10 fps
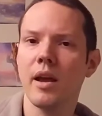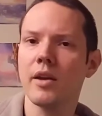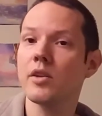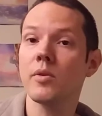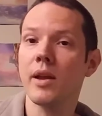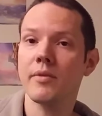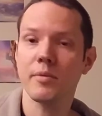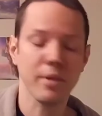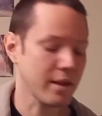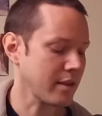You don't have to
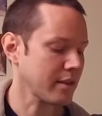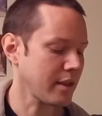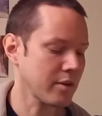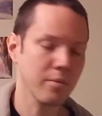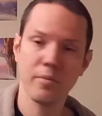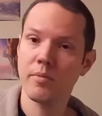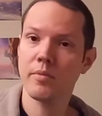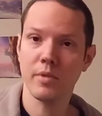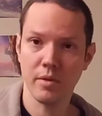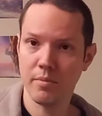play it like that. You
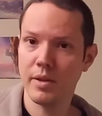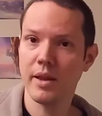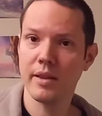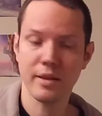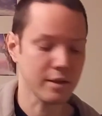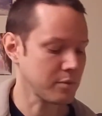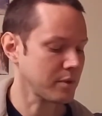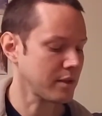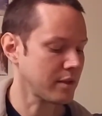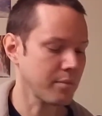can play it like this with
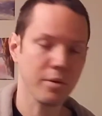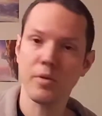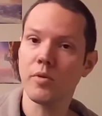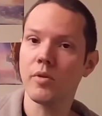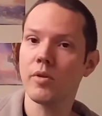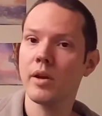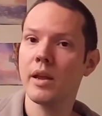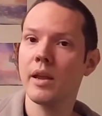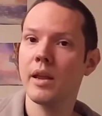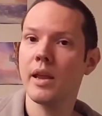the typical
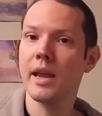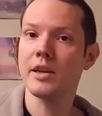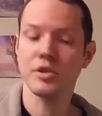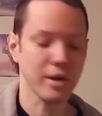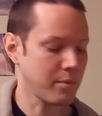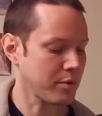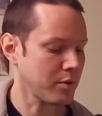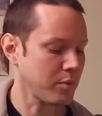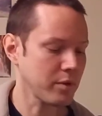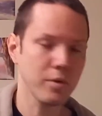A shape with the
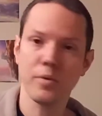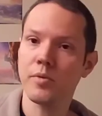1, 2, 3.